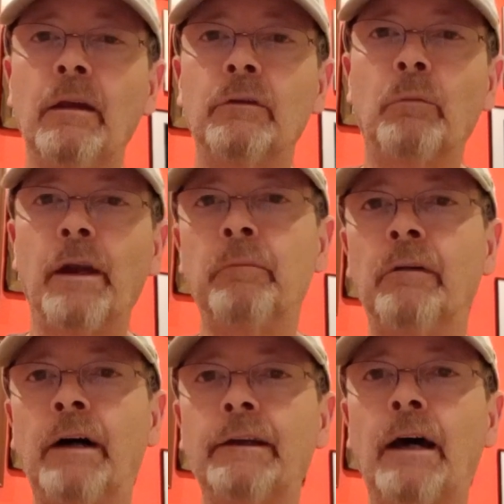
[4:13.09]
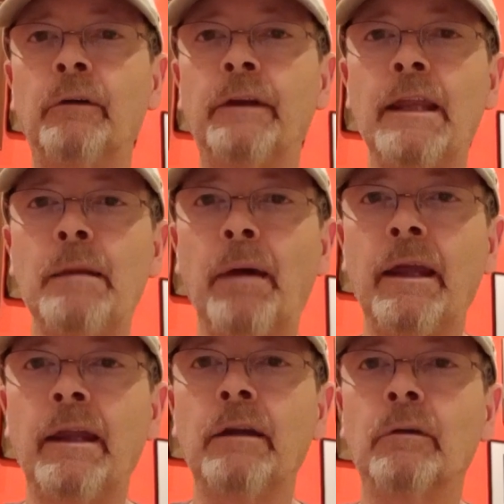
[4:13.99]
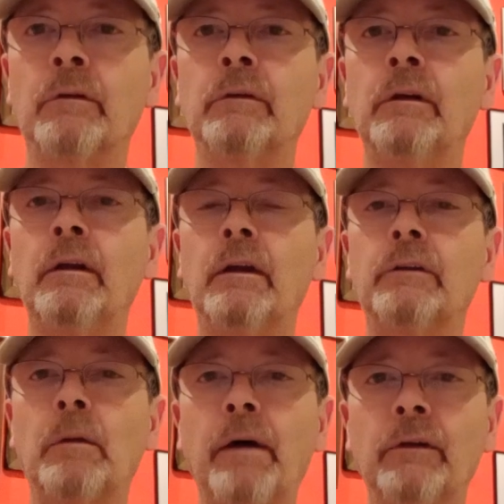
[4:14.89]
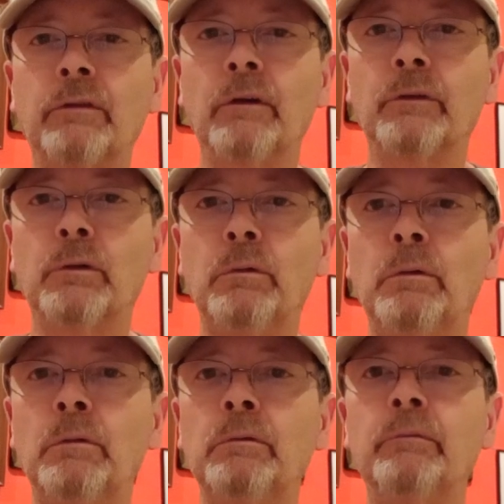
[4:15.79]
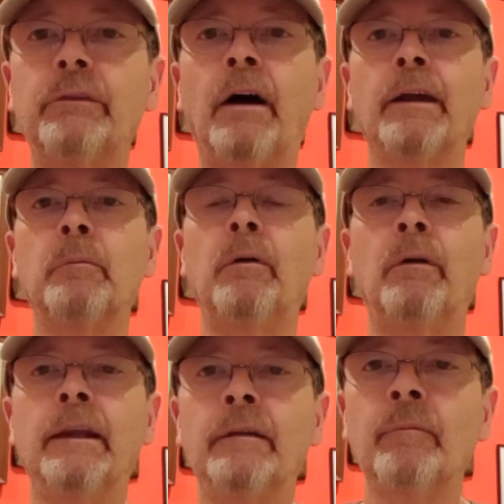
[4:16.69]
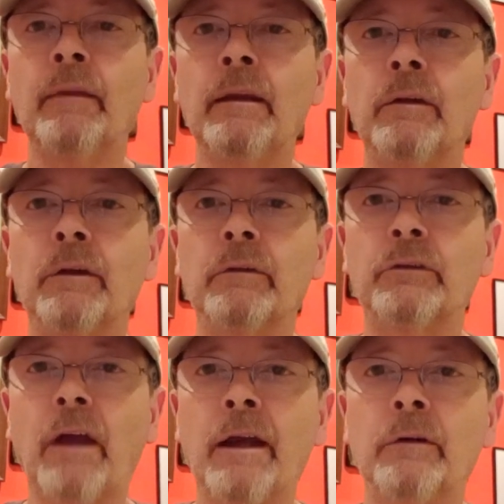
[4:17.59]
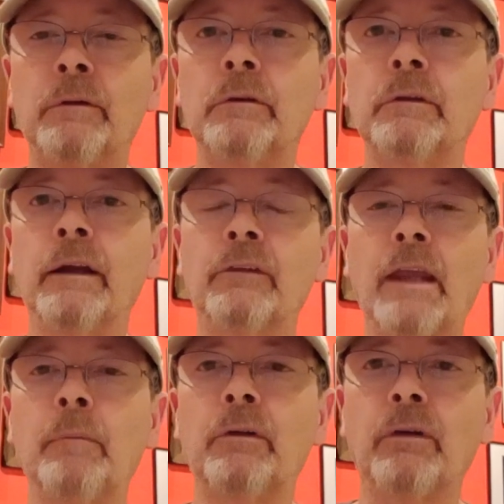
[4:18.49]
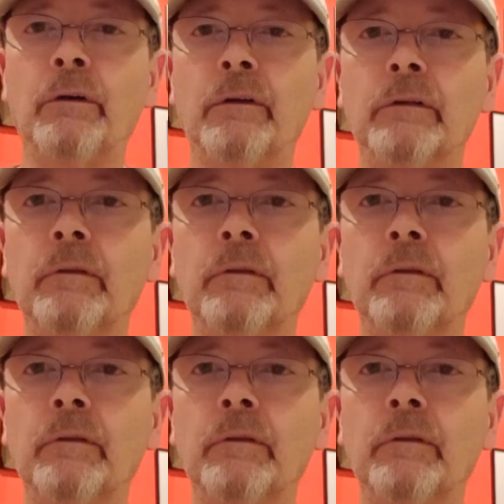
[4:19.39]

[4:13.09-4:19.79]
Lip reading: So when I'm like out on eBay or somebody shows a cool item on their channel, like Sammy showed